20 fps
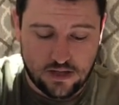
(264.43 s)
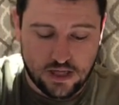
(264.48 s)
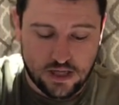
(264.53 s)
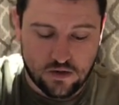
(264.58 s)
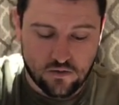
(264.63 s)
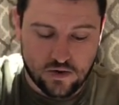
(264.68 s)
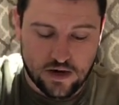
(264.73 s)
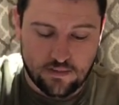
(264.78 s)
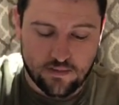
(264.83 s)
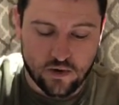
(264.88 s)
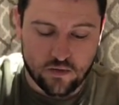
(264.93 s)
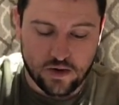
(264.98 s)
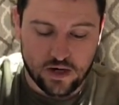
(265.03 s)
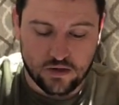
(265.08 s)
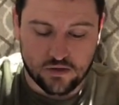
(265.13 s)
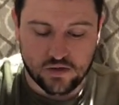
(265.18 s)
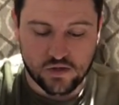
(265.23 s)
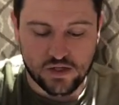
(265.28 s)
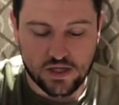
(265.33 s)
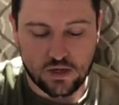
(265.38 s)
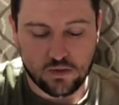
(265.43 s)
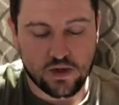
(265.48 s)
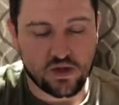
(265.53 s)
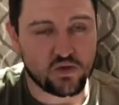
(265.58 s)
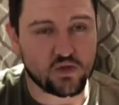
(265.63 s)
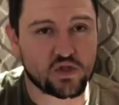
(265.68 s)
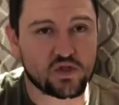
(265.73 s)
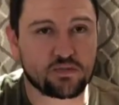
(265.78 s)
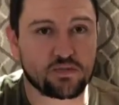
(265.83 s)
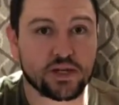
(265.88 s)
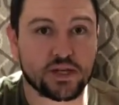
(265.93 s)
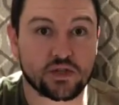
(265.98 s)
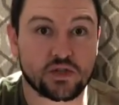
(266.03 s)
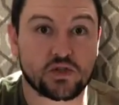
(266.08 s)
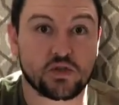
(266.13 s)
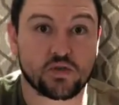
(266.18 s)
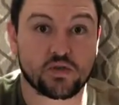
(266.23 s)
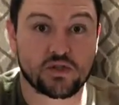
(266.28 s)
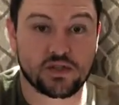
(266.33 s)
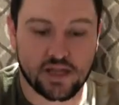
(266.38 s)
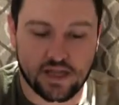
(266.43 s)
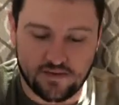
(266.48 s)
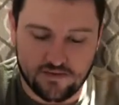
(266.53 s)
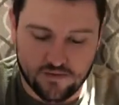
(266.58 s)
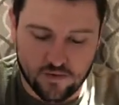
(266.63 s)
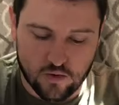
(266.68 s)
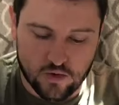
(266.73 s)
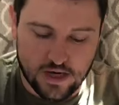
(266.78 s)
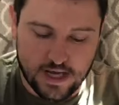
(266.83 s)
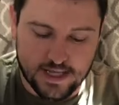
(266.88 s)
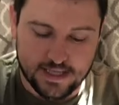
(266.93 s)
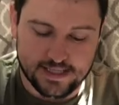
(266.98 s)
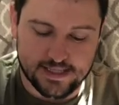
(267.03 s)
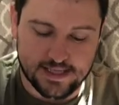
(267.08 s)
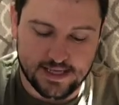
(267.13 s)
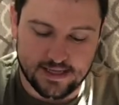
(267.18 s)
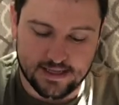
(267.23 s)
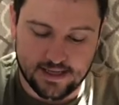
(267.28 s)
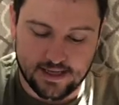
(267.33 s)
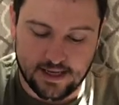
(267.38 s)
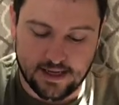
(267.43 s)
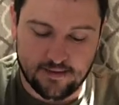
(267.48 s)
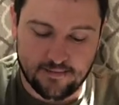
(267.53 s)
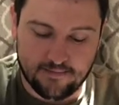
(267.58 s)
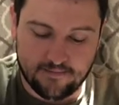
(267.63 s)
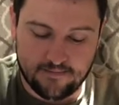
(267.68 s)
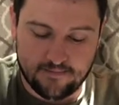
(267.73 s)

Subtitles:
and wrap it around so that way those springs don't slide forward accidentally.